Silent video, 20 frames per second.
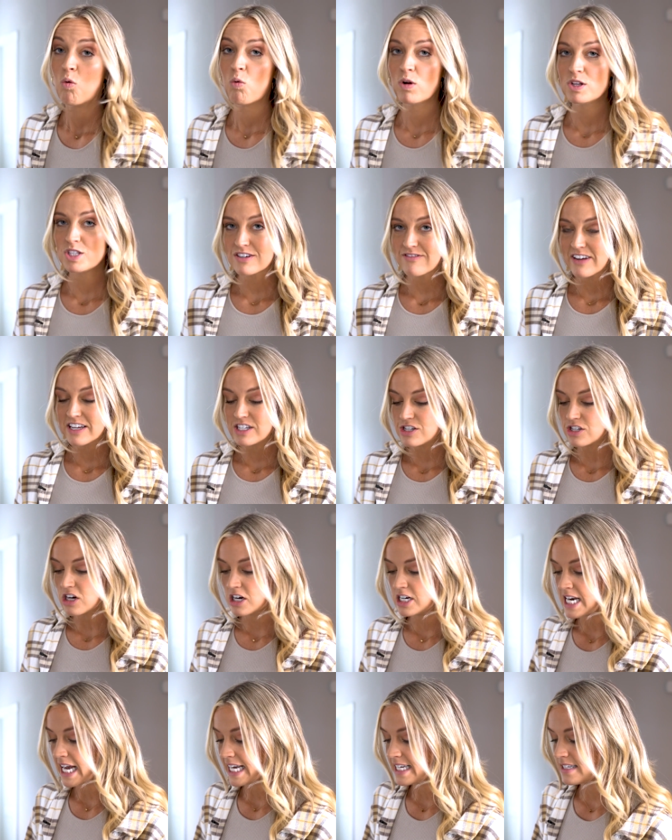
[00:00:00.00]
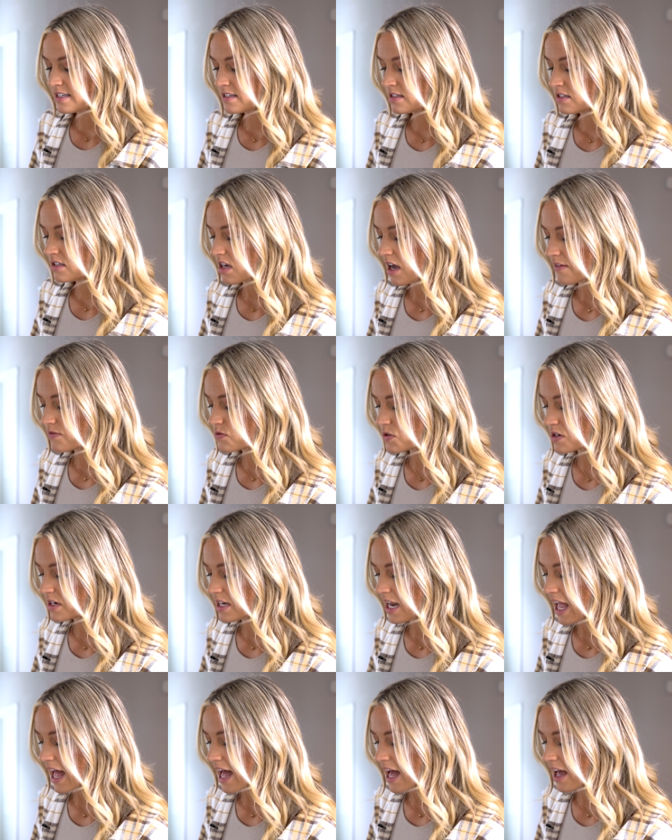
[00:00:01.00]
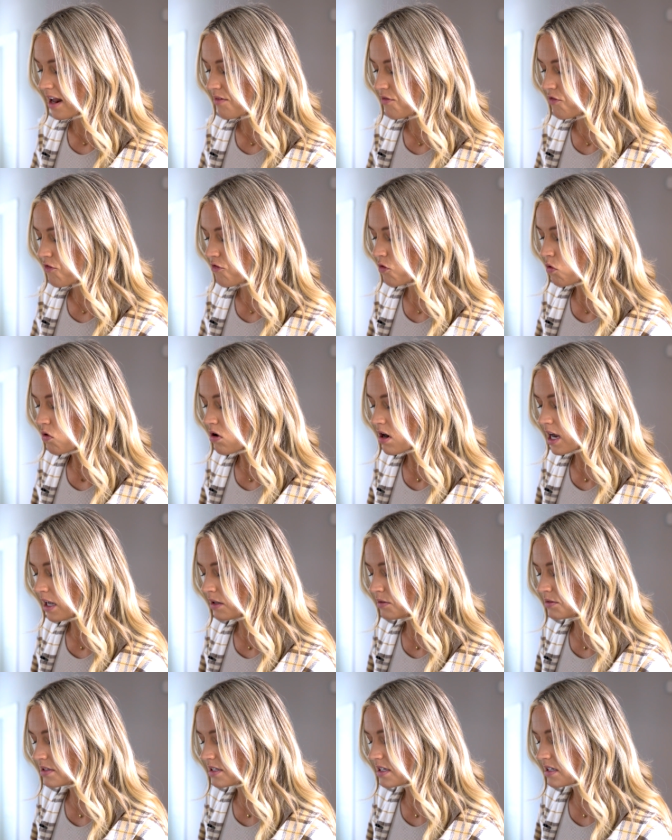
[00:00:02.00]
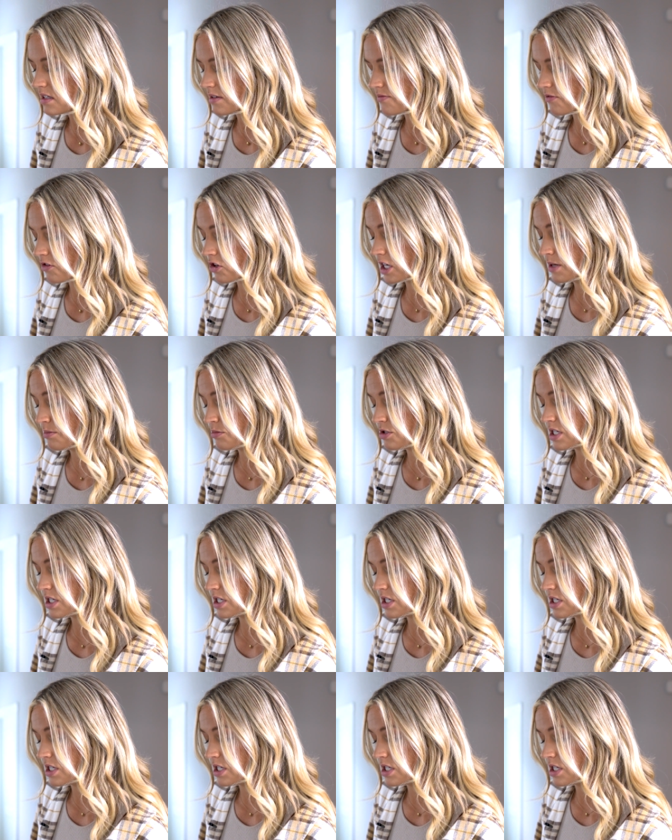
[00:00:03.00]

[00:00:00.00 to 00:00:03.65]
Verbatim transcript: Once our veggies are nice and soft, we're gonna add four ounces of cream